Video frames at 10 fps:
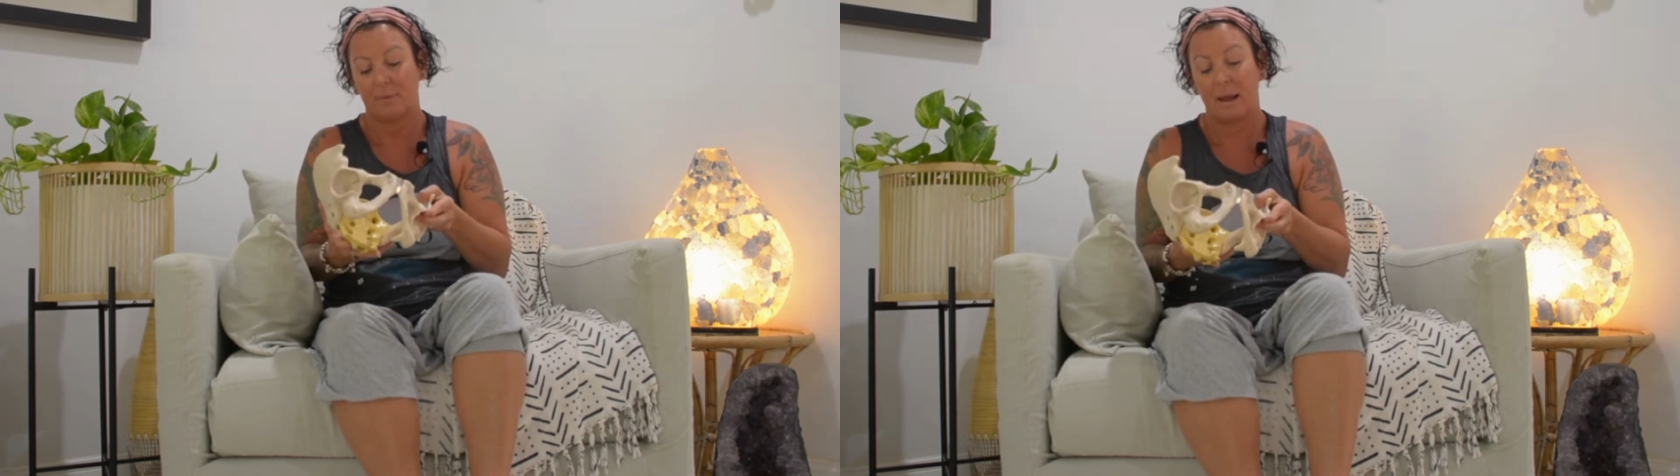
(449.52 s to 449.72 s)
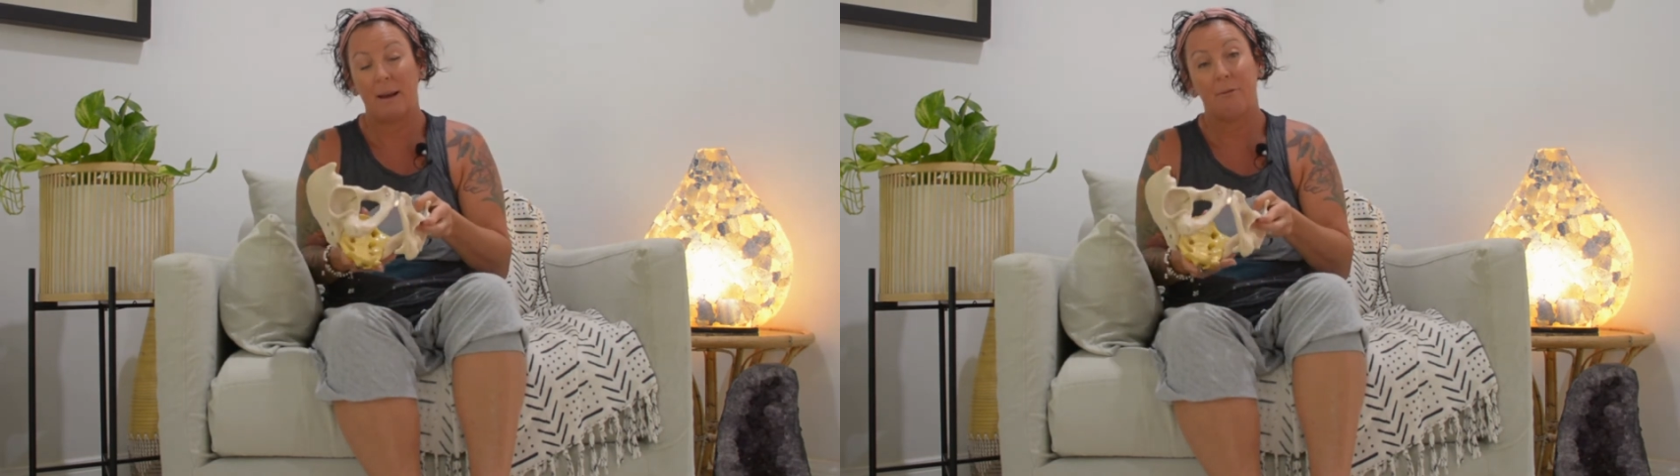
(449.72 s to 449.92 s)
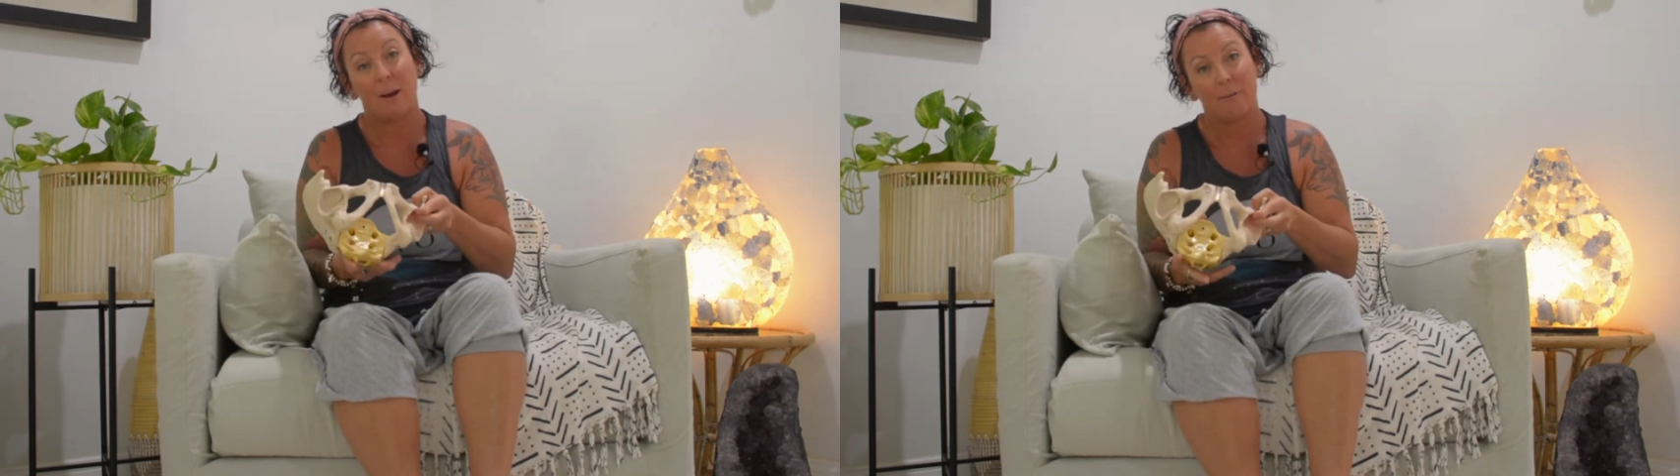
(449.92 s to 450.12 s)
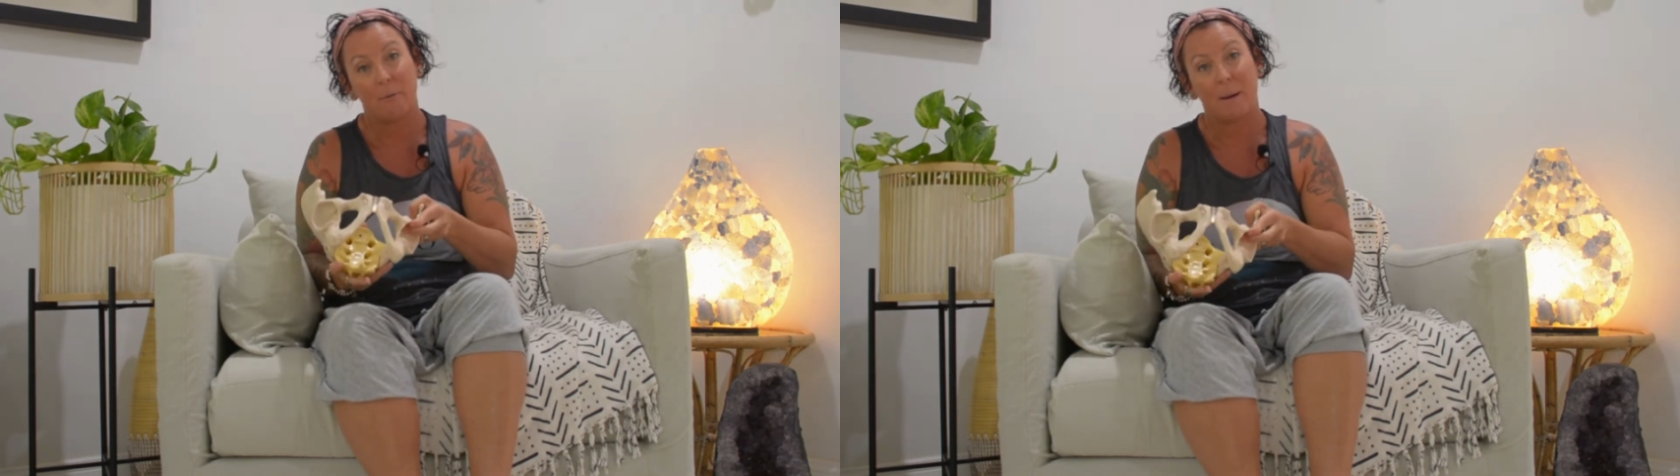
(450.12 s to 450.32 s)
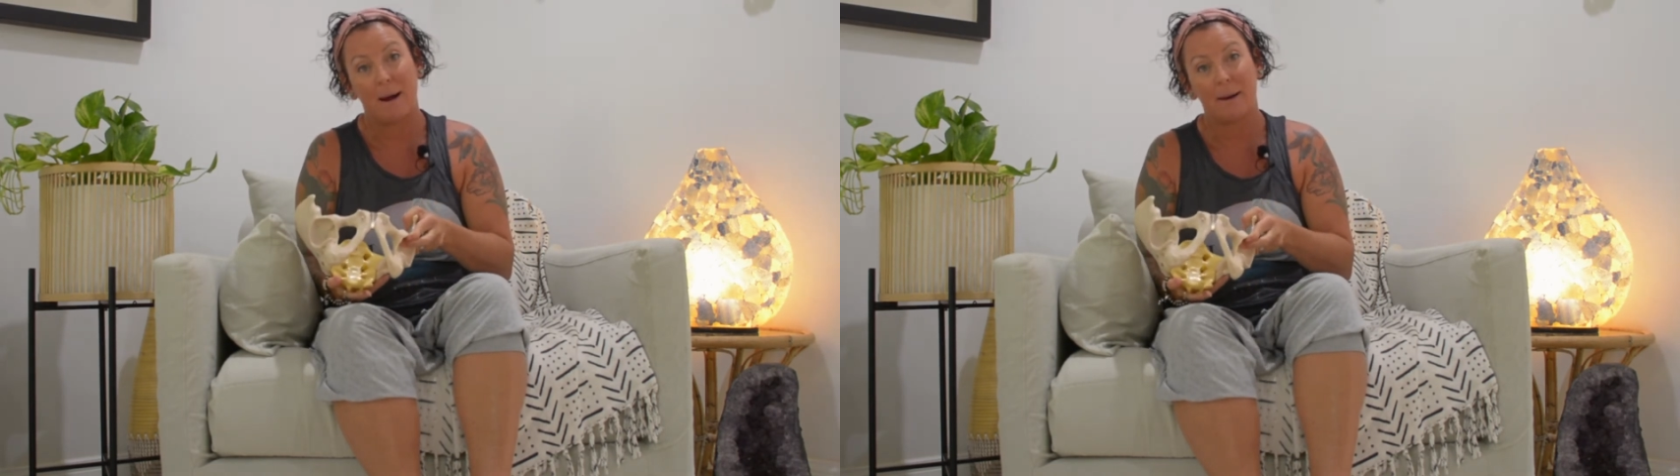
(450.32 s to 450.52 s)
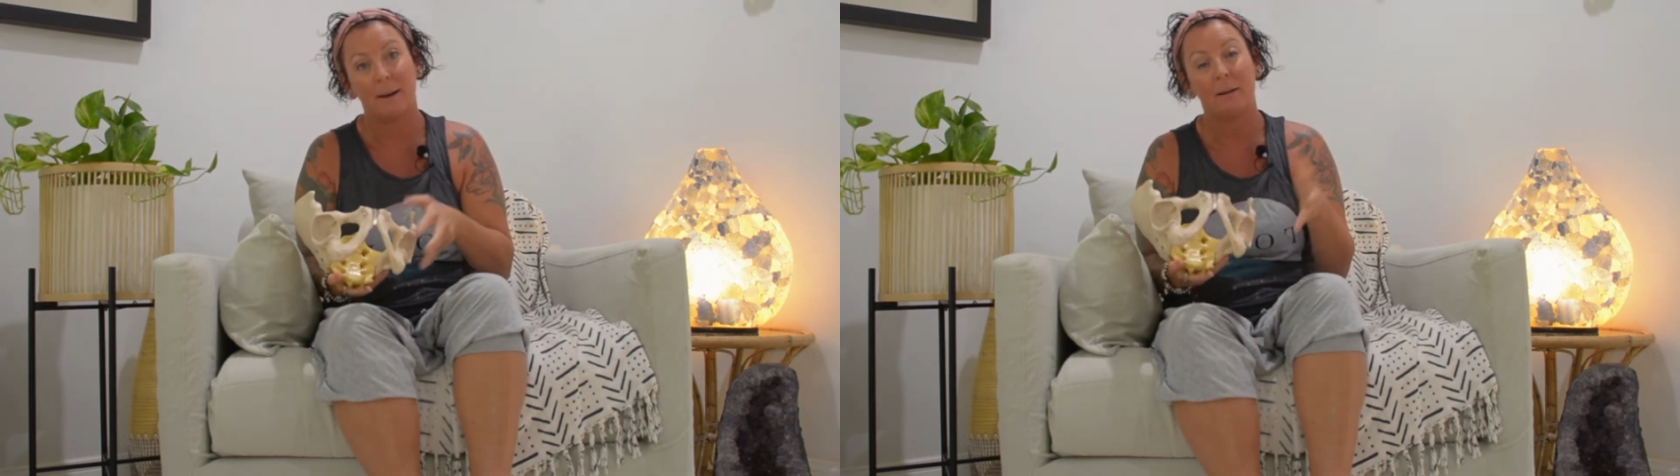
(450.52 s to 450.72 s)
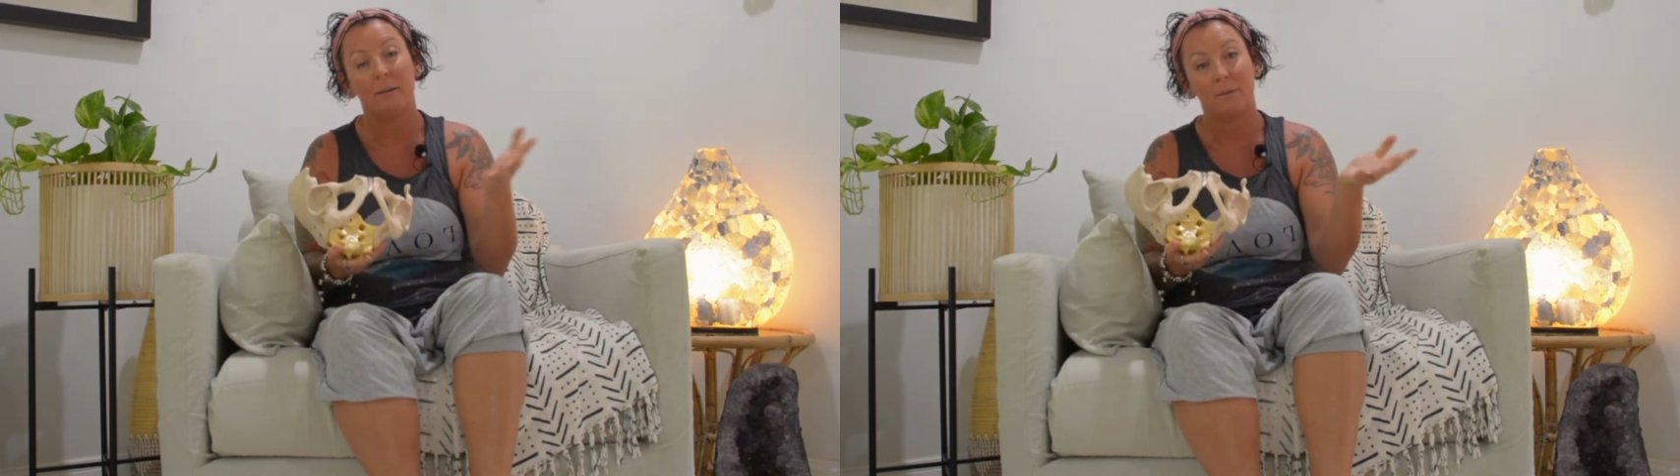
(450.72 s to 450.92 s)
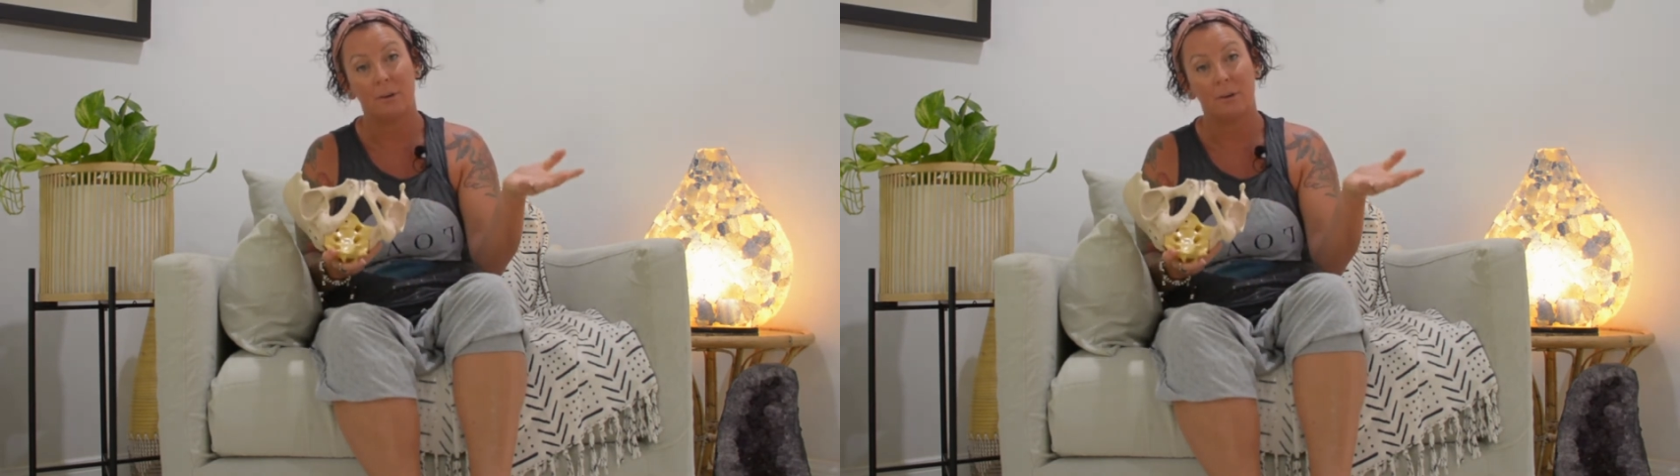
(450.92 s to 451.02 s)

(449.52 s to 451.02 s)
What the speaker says: And if you have a partner,